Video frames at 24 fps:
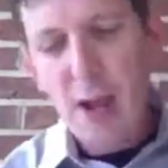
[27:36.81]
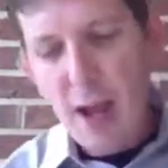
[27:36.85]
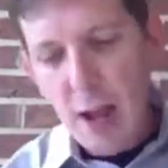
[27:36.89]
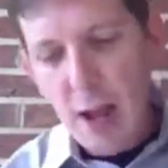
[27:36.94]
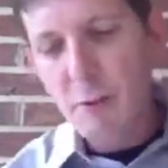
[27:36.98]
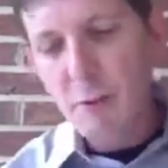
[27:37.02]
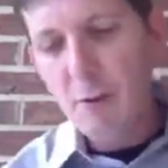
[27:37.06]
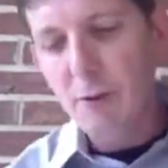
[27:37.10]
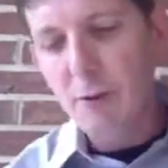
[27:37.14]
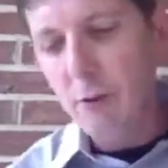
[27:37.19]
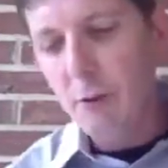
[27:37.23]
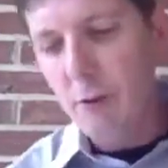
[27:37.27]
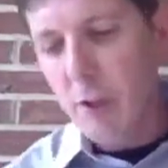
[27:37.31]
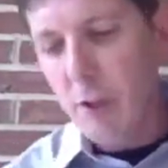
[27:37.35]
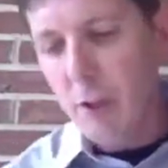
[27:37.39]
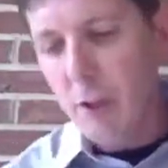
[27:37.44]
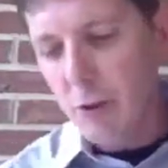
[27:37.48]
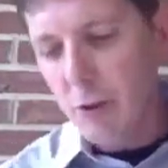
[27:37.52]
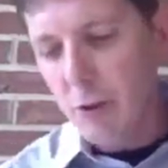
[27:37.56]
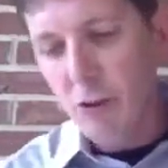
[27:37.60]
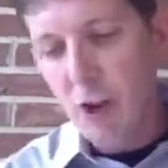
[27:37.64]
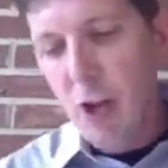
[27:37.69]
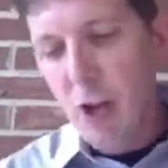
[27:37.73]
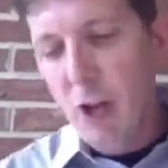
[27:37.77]
Absolutely
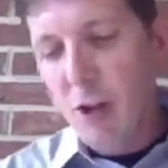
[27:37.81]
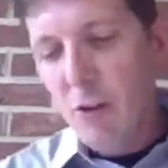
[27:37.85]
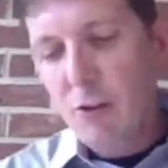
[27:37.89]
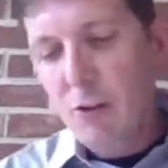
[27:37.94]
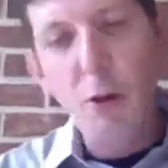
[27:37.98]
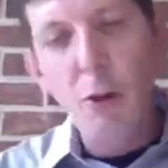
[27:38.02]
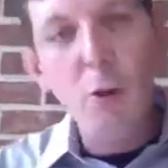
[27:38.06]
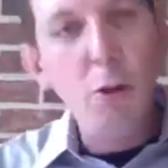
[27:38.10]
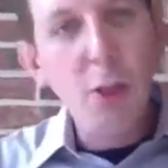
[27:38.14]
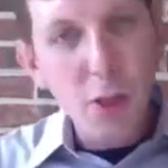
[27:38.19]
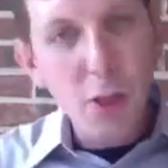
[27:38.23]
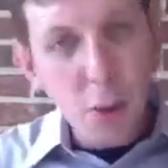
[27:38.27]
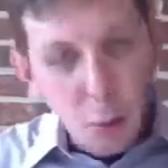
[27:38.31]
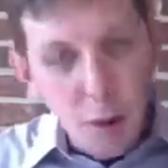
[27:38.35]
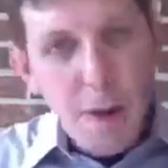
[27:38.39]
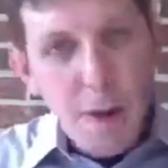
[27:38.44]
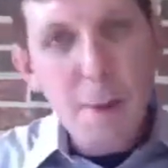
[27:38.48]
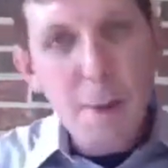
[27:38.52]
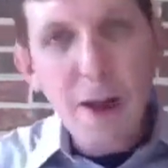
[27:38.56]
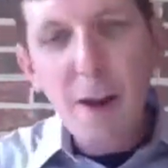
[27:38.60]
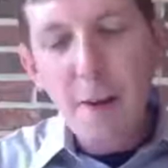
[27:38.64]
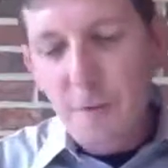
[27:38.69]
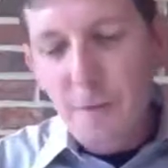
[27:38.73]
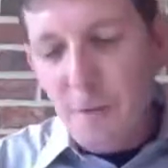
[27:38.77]
huge. So 3
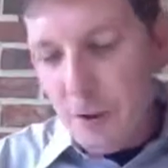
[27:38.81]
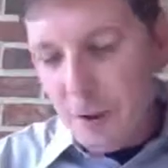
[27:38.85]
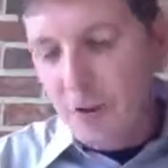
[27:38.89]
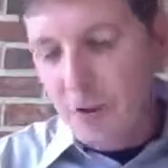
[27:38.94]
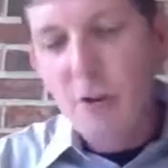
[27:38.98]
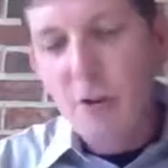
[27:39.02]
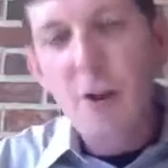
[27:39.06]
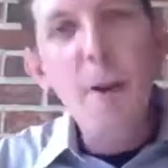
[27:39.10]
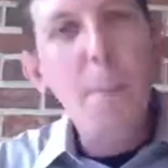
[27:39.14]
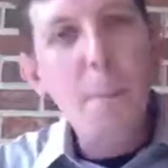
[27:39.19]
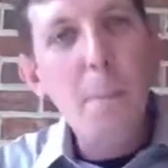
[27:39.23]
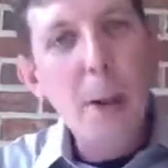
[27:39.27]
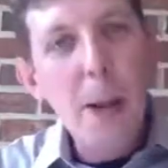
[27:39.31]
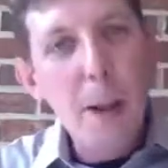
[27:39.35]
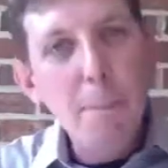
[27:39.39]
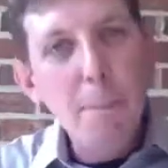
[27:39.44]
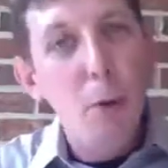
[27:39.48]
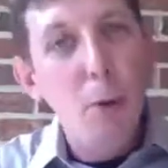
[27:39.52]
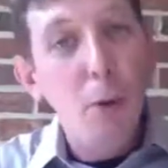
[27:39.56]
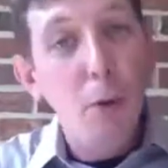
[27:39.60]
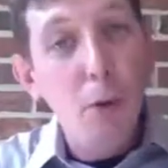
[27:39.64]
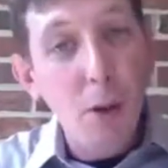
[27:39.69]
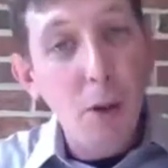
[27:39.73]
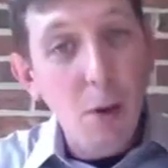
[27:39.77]
benefits.
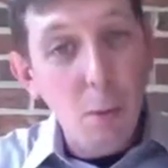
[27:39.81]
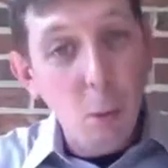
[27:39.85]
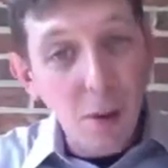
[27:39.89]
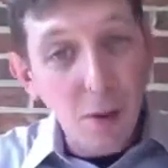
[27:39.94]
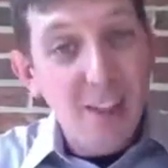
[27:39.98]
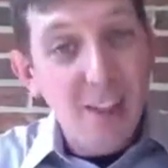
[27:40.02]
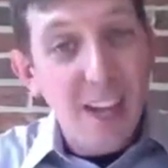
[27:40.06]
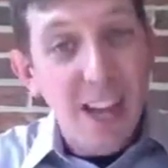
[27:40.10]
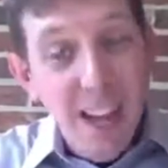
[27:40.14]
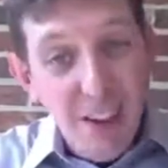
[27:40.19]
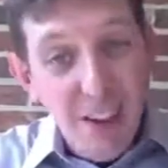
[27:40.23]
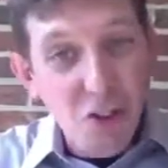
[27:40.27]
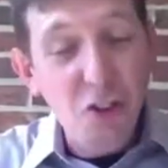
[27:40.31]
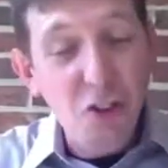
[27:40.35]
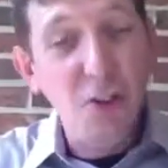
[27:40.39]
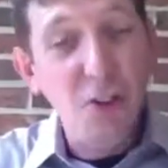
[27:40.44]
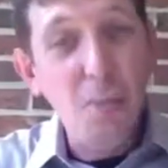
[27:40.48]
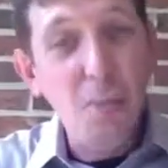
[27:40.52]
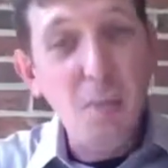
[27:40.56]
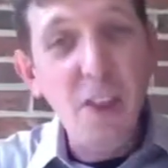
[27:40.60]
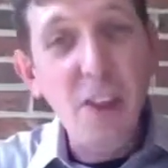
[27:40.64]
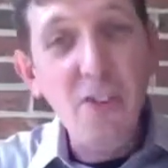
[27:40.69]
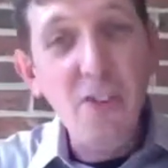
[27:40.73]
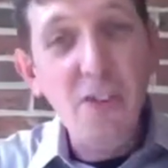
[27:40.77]
People,
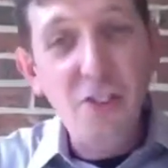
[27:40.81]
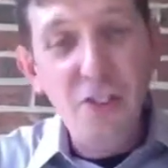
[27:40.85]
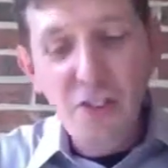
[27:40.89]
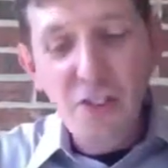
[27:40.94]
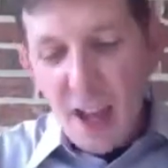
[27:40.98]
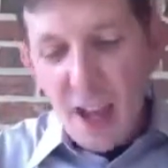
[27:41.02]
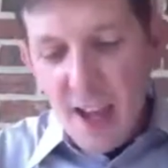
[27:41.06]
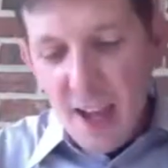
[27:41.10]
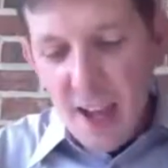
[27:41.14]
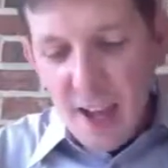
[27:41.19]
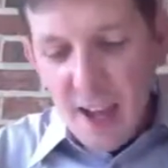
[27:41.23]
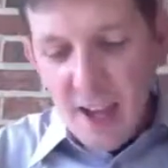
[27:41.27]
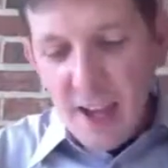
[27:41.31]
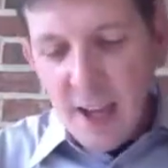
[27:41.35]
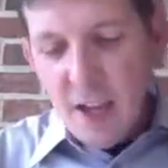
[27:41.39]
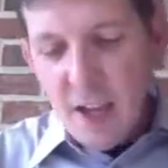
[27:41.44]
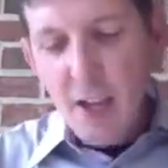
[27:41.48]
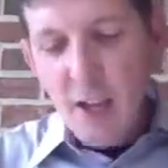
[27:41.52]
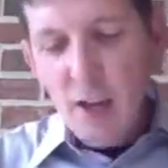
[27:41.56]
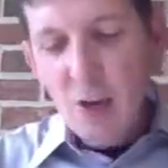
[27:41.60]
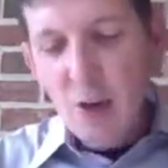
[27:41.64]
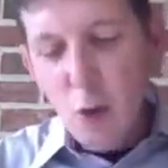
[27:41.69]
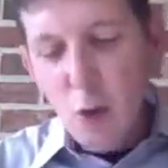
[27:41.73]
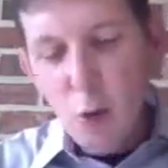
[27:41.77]
retention. They stay
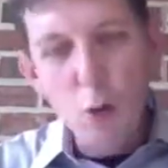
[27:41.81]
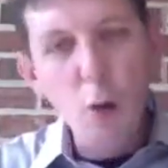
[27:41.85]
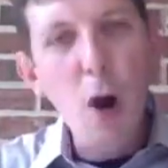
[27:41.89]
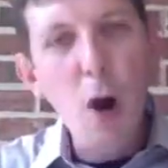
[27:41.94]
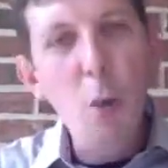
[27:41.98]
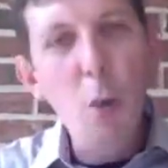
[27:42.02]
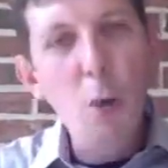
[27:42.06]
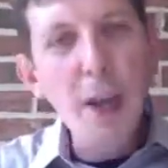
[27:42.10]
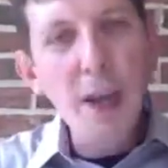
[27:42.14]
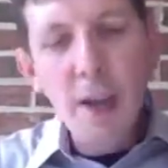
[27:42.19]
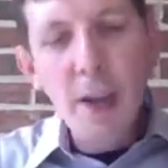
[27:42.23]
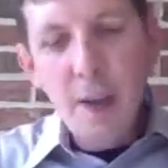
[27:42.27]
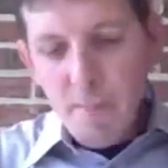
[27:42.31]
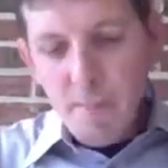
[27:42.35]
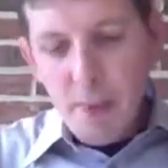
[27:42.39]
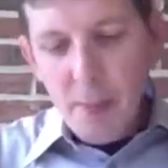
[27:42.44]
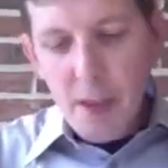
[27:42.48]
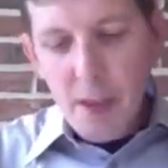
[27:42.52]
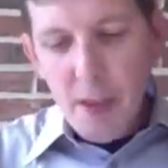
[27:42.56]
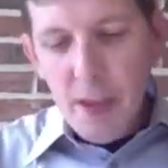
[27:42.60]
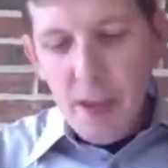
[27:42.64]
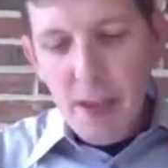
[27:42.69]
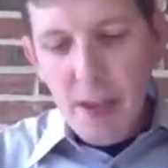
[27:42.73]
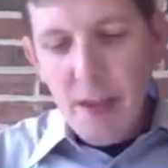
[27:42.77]
growing
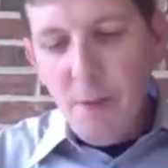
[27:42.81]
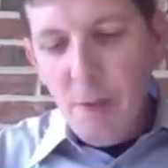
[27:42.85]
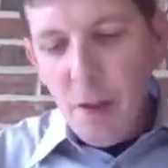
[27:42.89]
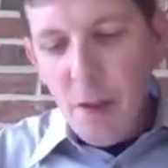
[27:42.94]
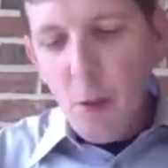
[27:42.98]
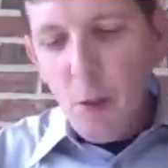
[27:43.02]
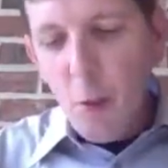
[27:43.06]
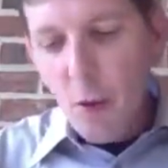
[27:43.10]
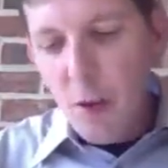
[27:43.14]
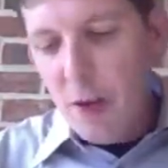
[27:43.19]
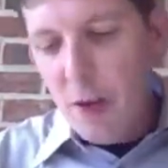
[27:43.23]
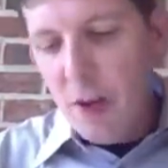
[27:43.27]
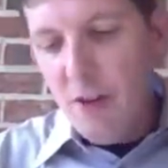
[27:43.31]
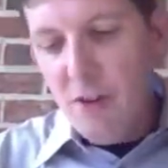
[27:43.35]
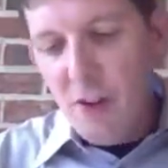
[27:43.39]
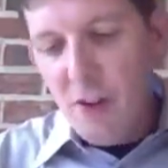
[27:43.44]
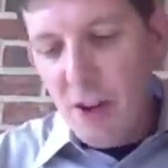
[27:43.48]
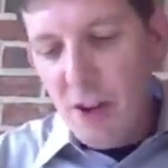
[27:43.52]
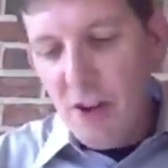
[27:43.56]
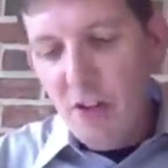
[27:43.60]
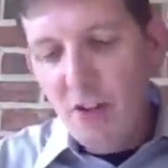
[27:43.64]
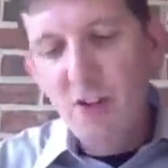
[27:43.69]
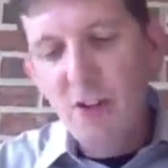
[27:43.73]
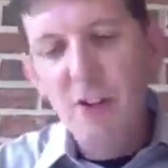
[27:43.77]
in the
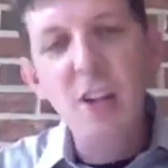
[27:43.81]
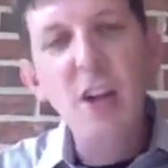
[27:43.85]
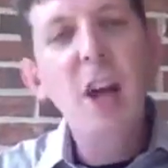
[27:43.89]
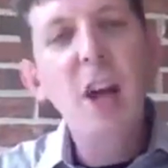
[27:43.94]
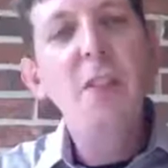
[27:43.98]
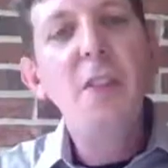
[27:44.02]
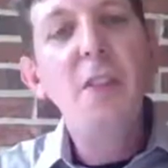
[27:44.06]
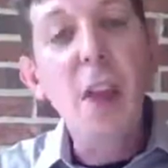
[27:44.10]
organization.